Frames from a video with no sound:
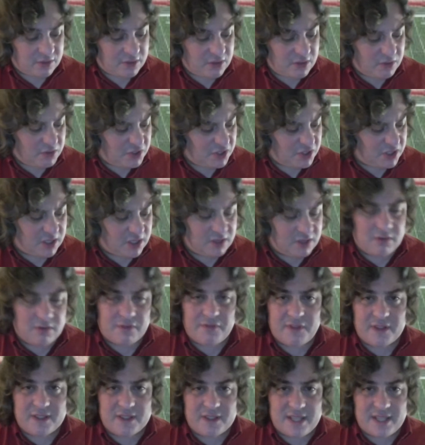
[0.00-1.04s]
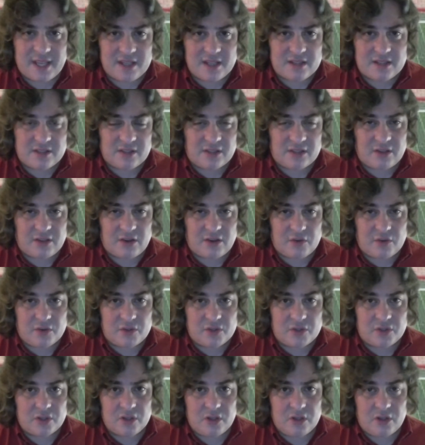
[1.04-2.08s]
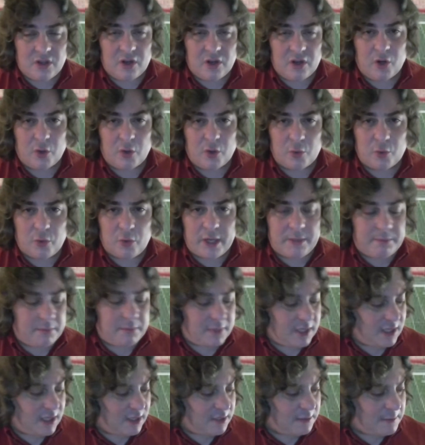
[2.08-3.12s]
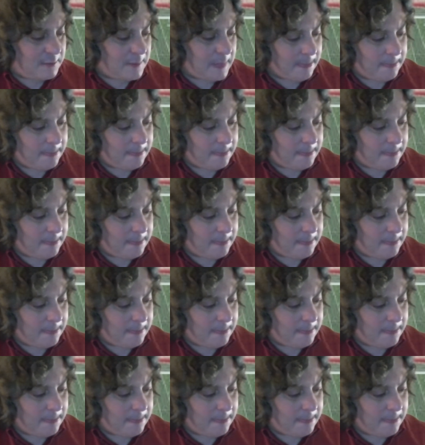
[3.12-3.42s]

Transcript: Coach Schiano, a fantastic coach, a great man.